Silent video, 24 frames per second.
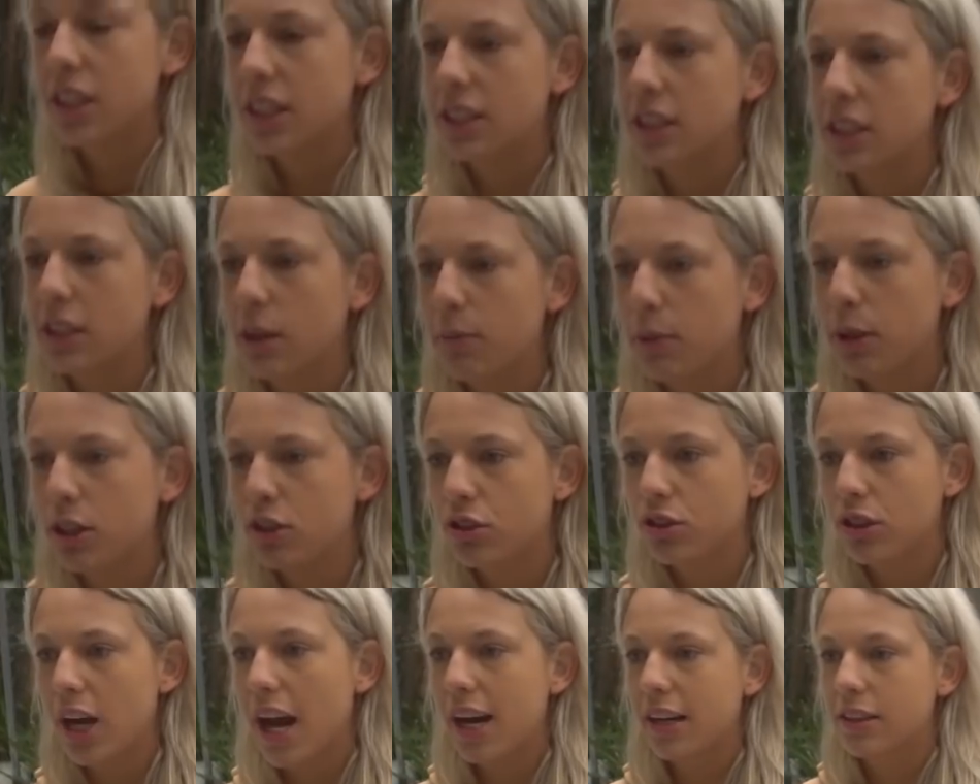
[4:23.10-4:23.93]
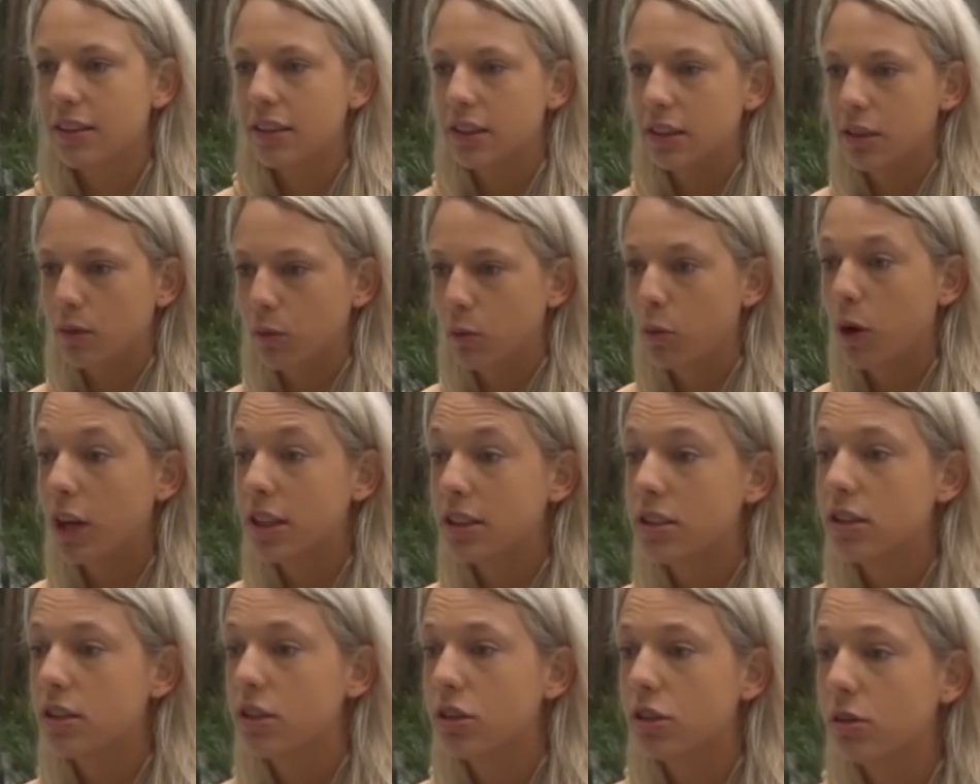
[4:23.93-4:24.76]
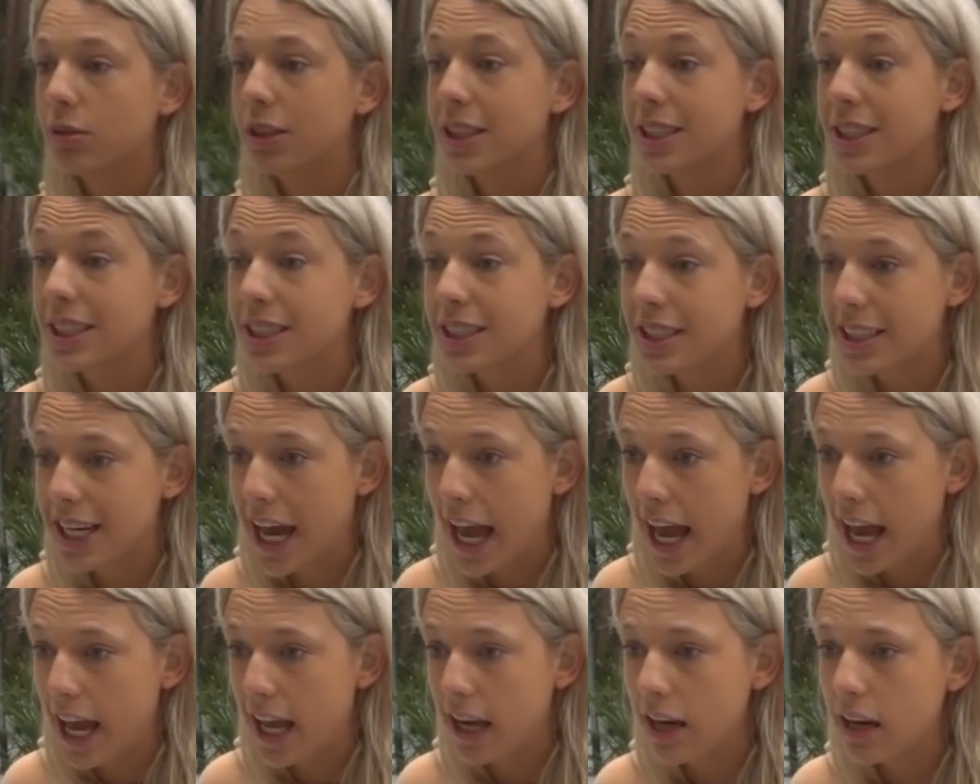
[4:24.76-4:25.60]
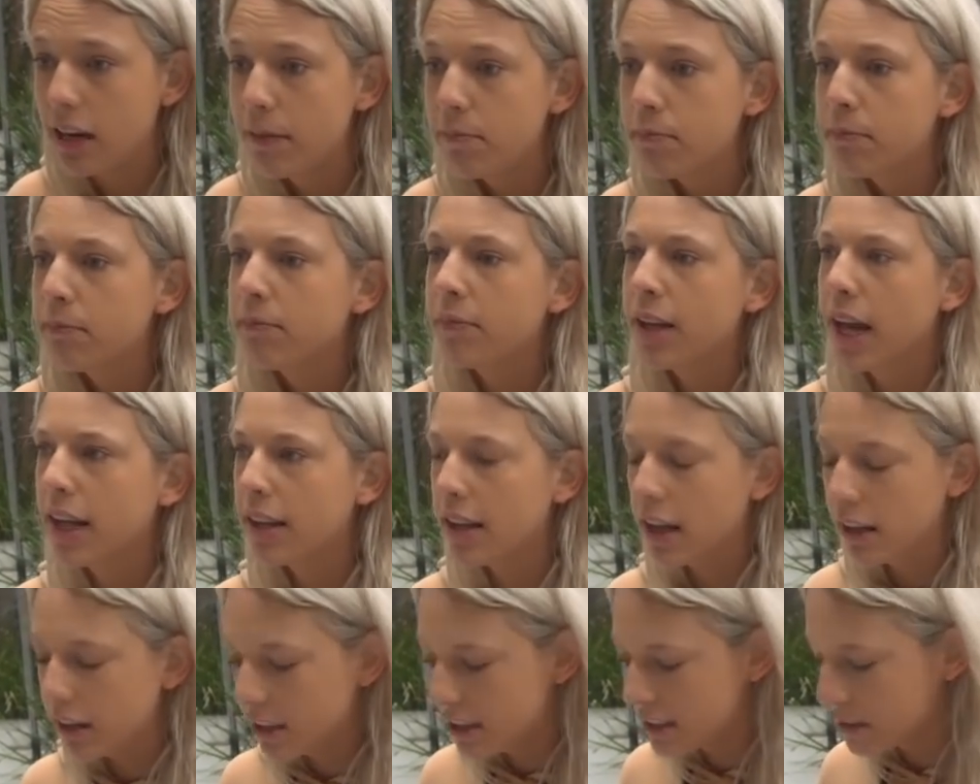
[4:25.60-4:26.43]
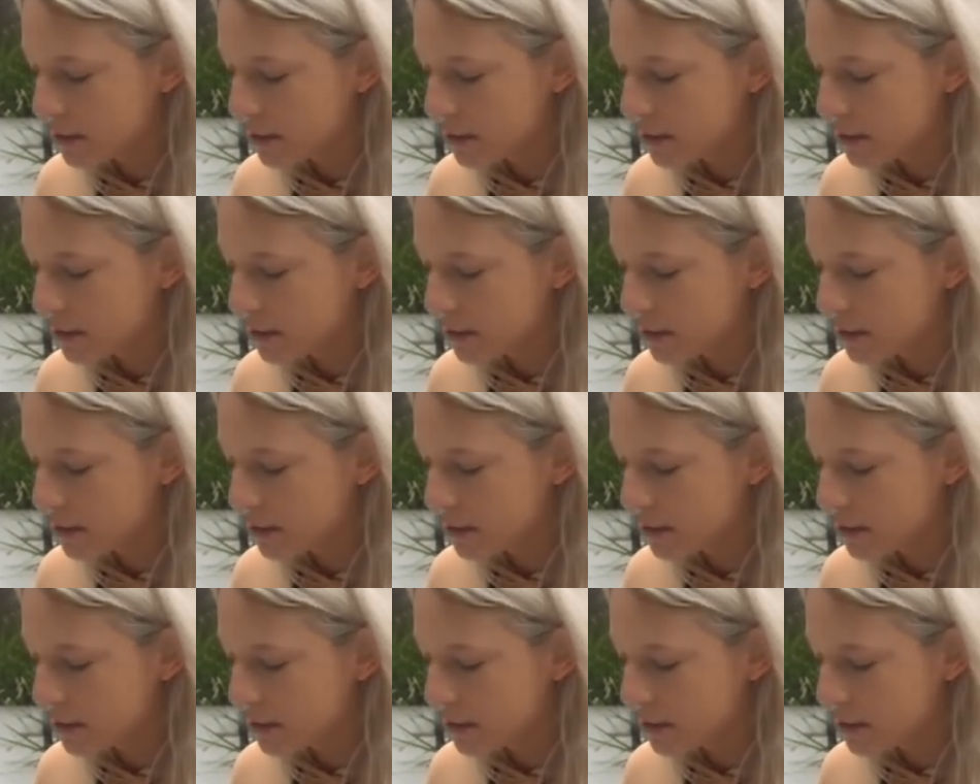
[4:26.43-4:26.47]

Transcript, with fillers: needs to be directed to what to do instead. And that